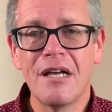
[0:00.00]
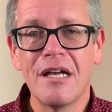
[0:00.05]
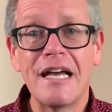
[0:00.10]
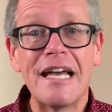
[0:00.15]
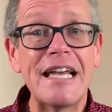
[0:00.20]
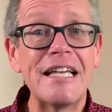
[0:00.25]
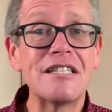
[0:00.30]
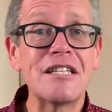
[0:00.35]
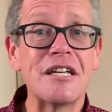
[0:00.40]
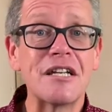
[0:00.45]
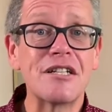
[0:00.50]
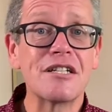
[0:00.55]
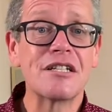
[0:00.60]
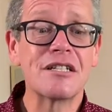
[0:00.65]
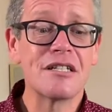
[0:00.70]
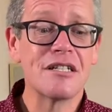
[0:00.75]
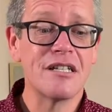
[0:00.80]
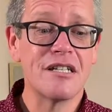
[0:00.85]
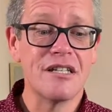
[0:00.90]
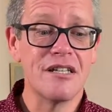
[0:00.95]
Is it
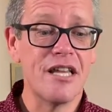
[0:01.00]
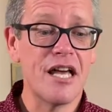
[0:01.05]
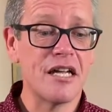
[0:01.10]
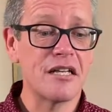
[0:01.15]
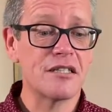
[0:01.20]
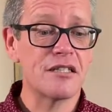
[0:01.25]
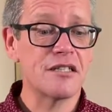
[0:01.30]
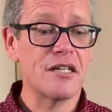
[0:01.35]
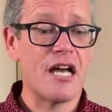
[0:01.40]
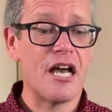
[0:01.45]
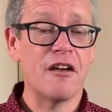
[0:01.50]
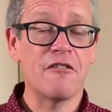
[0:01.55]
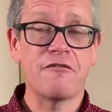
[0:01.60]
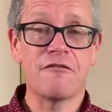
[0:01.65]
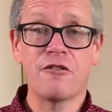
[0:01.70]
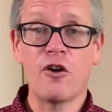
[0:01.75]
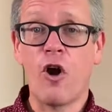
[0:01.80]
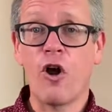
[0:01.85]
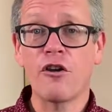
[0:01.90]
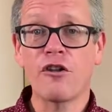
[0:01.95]
that I've
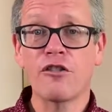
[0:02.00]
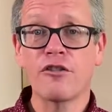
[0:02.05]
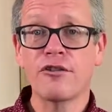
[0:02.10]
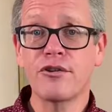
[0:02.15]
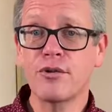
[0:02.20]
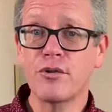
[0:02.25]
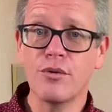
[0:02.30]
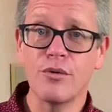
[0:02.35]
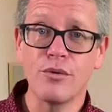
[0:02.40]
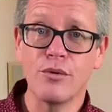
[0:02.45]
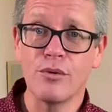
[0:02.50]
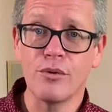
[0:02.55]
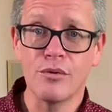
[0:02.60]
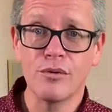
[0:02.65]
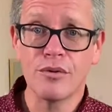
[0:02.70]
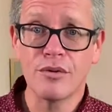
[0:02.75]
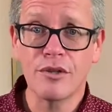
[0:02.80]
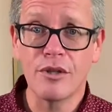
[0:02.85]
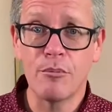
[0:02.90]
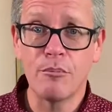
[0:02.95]
gone
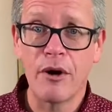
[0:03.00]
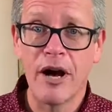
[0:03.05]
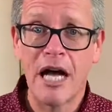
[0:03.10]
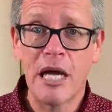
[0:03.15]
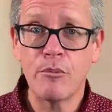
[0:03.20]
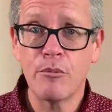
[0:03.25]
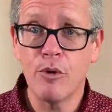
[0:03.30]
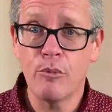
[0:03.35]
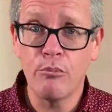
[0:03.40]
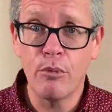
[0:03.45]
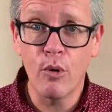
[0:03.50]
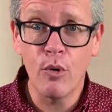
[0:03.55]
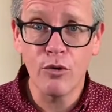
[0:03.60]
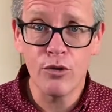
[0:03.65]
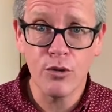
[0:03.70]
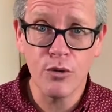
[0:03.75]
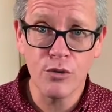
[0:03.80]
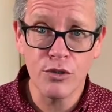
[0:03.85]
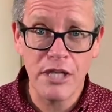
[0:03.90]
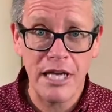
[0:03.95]
through the Bible, both
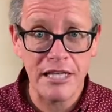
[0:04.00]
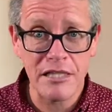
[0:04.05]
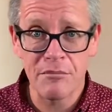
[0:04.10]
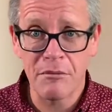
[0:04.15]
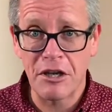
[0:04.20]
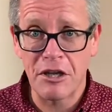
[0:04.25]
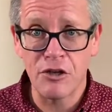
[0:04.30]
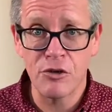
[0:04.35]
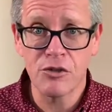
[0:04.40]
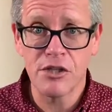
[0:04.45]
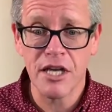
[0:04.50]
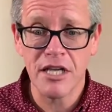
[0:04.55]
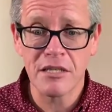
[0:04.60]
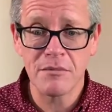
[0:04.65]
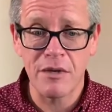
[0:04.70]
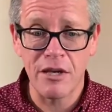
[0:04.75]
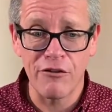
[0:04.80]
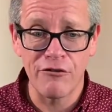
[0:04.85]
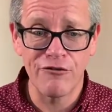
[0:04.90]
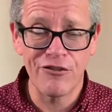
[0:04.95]
Old Testament and New
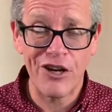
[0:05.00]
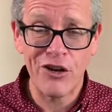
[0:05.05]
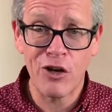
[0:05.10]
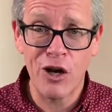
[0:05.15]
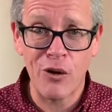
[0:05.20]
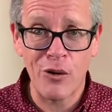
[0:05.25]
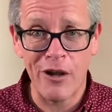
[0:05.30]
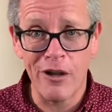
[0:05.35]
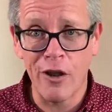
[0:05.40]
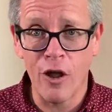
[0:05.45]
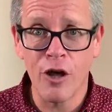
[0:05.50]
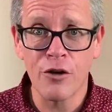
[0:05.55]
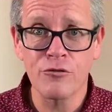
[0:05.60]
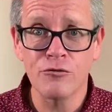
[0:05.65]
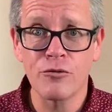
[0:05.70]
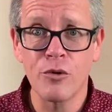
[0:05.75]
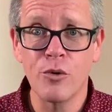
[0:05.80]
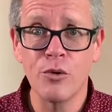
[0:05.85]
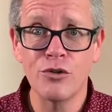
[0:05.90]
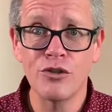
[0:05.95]
Testament, and figured out a lot of
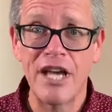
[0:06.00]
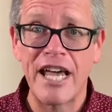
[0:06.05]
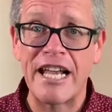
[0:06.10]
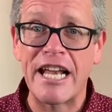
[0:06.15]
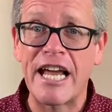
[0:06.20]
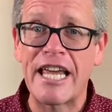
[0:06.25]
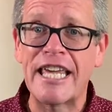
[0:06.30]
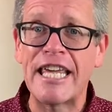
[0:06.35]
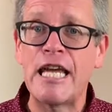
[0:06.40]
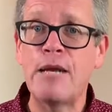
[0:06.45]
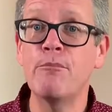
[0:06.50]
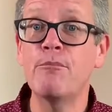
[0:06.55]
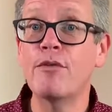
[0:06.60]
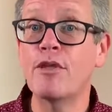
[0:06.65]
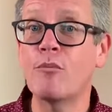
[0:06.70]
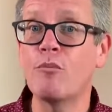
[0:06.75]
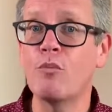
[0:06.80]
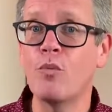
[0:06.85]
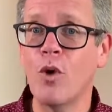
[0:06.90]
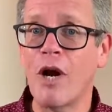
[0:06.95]
rules and I keep
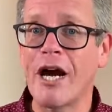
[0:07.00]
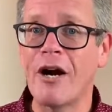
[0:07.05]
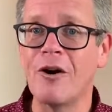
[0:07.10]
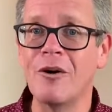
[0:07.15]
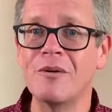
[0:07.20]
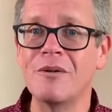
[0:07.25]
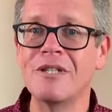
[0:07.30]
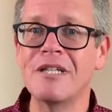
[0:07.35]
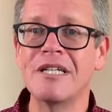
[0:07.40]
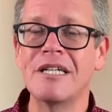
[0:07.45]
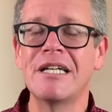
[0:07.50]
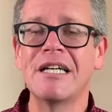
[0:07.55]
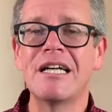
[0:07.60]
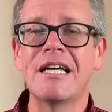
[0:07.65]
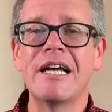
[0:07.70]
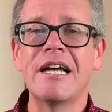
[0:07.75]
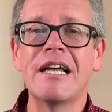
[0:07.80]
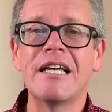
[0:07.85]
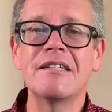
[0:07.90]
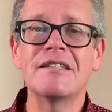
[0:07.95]
them well?
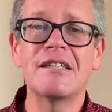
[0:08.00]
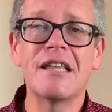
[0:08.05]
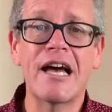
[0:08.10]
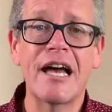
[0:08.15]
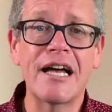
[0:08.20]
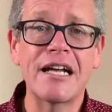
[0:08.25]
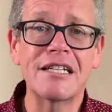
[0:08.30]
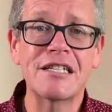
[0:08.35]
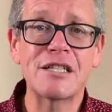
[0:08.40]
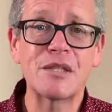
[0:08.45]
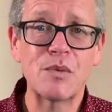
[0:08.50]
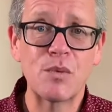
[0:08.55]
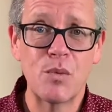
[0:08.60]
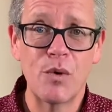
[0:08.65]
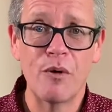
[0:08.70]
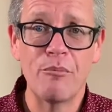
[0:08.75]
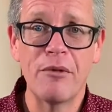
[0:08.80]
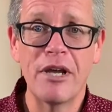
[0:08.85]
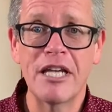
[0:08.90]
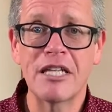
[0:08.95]
Is that
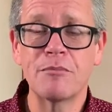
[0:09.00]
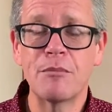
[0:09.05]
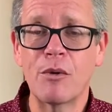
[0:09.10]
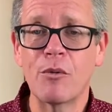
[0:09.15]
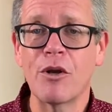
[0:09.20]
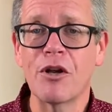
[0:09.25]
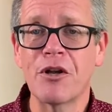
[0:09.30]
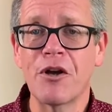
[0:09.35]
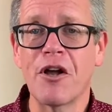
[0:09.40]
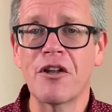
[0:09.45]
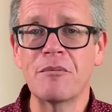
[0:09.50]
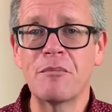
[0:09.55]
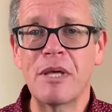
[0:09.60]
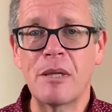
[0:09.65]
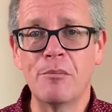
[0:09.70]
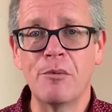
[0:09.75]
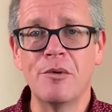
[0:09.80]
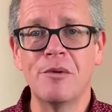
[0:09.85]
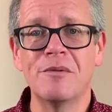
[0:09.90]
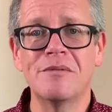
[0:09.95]
what makes me one of God's
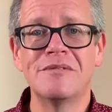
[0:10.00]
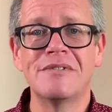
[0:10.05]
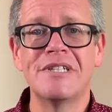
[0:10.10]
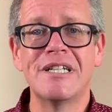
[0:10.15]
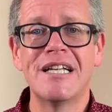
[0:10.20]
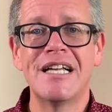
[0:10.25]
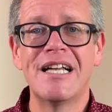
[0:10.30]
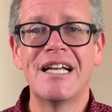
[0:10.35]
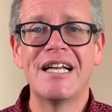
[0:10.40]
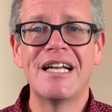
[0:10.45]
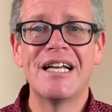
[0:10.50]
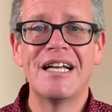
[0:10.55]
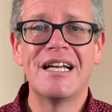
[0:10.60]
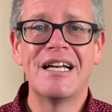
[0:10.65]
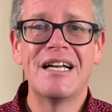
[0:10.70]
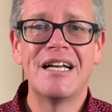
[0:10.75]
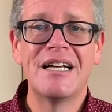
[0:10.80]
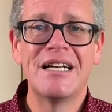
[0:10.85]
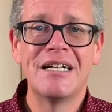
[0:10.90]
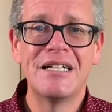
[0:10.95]
people?
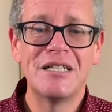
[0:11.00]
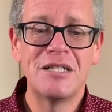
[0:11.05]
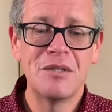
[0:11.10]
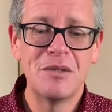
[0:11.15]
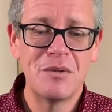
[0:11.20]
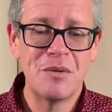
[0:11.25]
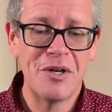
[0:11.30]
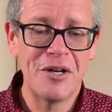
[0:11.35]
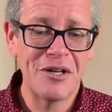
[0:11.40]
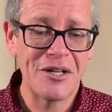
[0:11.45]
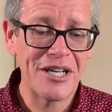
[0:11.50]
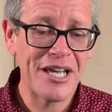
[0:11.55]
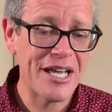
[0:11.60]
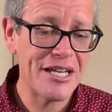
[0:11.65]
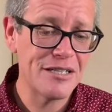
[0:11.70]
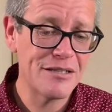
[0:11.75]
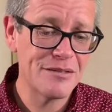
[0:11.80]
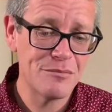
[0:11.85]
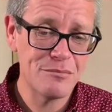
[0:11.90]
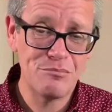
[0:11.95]
Well,
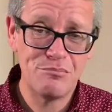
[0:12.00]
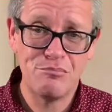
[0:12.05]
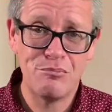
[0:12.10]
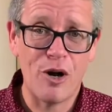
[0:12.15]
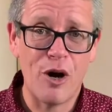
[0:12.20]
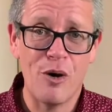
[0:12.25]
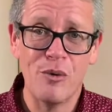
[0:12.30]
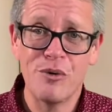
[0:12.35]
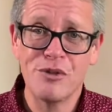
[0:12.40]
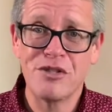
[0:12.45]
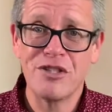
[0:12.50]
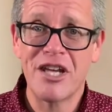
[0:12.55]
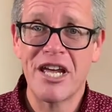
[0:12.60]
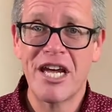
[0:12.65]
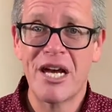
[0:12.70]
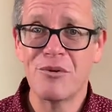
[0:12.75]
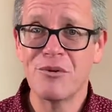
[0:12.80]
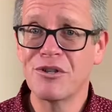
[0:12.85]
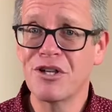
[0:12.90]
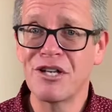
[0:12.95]
again, Paul would say I
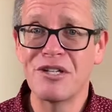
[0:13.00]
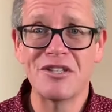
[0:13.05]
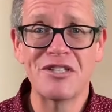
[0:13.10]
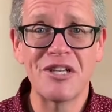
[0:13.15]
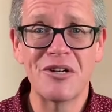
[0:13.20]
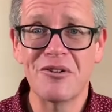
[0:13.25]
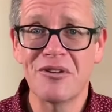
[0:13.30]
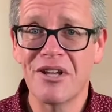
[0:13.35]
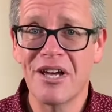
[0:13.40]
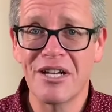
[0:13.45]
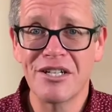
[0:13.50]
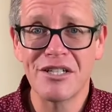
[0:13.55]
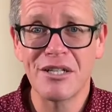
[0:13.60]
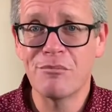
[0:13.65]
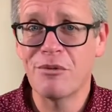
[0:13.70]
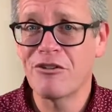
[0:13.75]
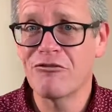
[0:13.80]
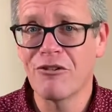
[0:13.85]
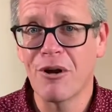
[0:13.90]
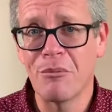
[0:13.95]
would consider that to
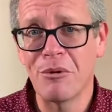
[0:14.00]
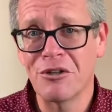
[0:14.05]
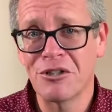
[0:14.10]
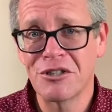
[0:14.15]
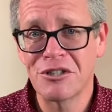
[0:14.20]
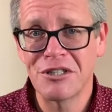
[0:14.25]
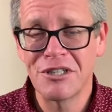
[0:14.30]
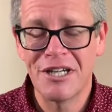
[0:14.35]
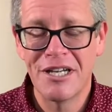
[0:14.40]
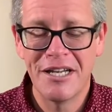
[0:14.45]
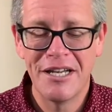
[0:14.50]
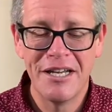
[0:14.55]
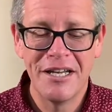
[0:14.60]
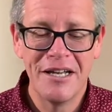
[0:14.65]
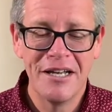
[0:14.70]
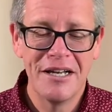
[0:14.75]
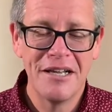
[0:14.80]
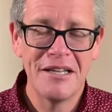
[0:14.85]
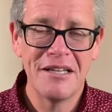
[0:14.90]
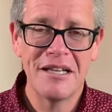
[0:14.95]
be rubbish.
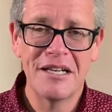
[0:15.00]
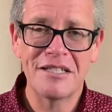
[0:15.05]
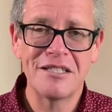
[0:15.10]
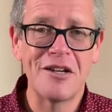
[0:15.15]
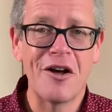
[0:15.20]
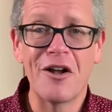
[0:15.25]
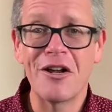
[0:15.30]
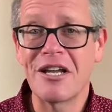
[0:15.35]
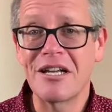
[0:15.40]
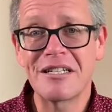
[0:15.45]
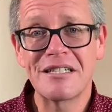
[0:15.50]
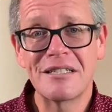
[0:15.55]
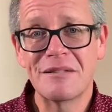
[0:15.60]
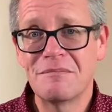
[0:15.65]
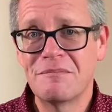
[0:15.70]
That's not it.